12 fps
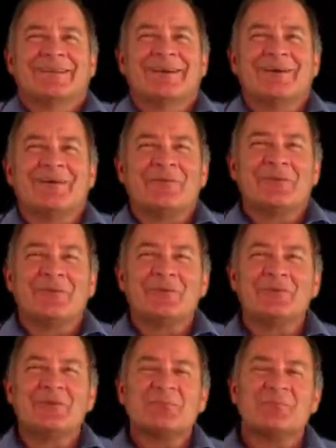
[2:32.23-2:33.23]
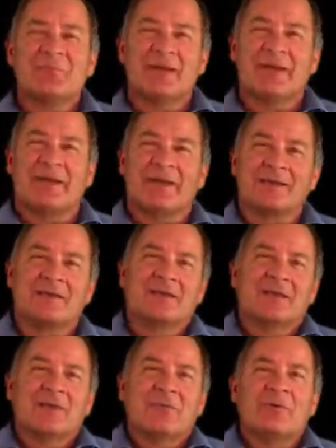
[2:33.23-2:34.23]
Now, if you're using black,
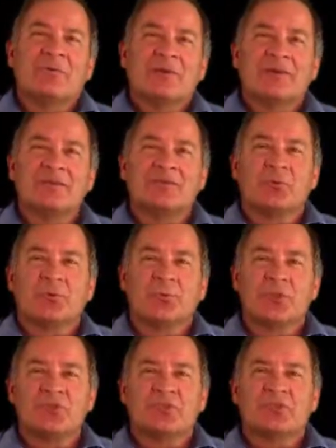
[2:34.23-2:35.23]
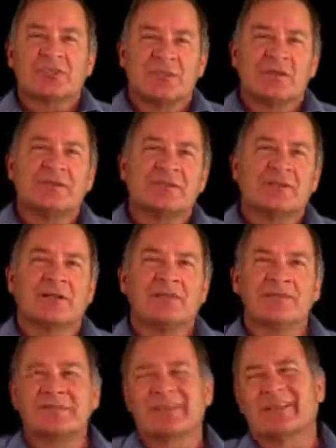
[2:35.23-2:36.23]
we found that the rich, solid
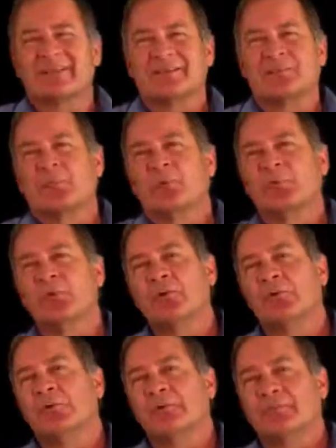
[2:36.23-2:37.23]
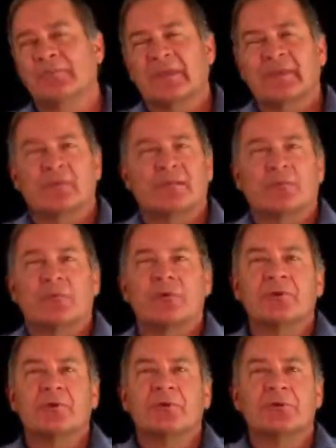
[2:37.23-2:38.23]
colors like a maroon and a
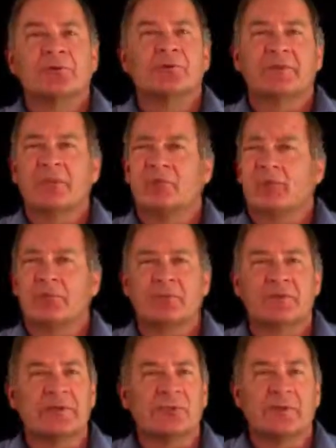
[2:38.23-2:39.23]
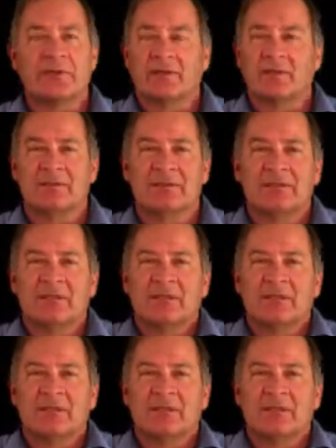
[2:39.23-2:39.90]
royal blue, they work really well.